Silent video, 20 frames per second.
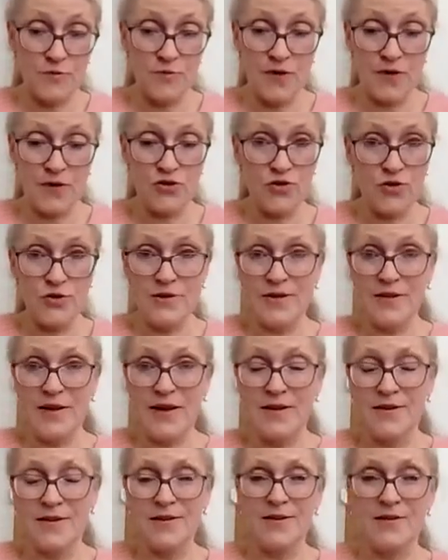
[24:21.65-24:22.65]
Make sure it's
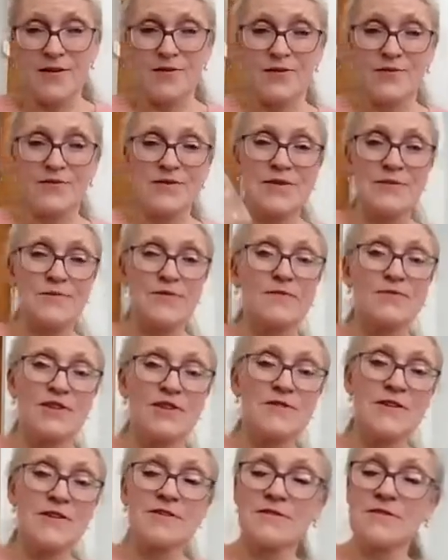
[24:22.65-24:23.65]
not, sometimes you
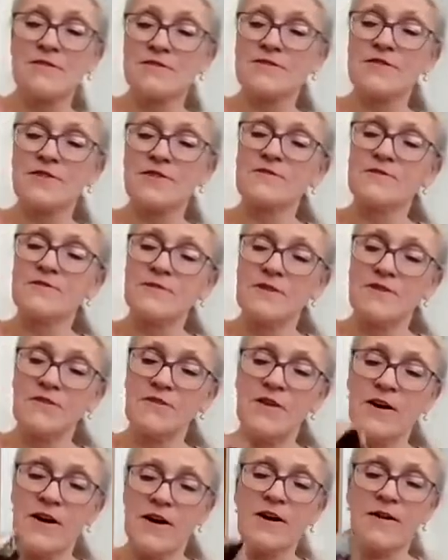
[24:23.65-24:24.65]
think you're sealed and
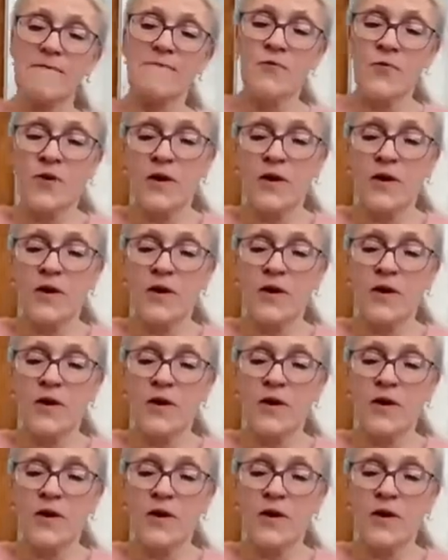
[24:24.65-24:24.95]
they're not.